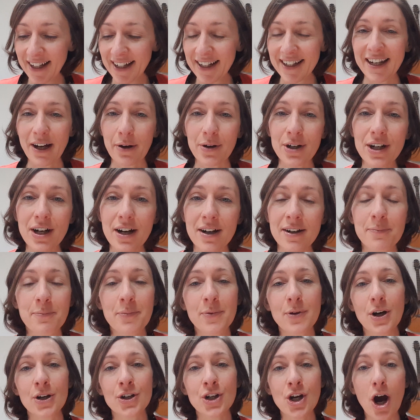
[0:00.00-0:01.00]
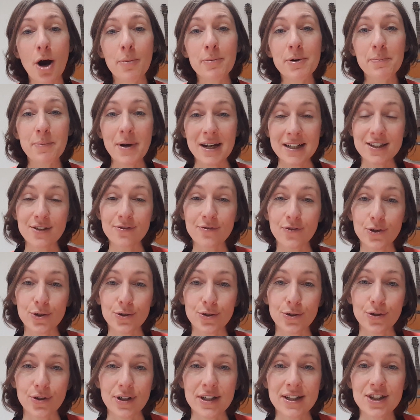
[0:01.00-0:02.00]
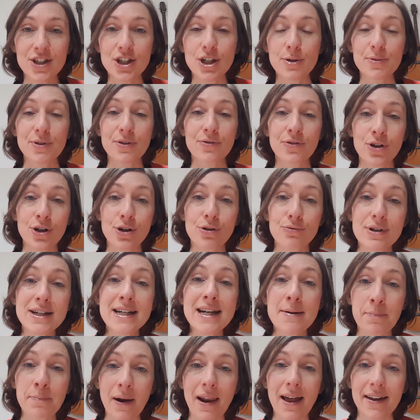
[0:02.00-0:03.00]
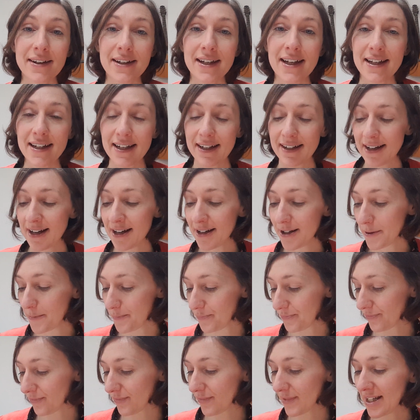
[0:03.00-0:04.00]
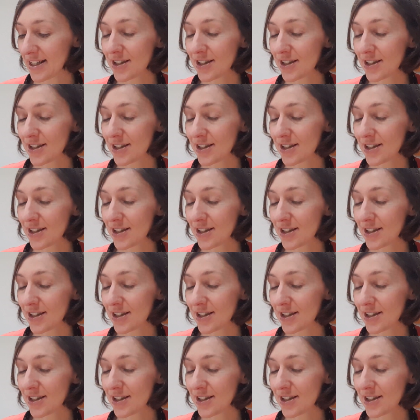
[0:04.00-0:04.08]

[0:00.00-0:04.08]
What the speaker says: Now, a common metaphor in terms of career planning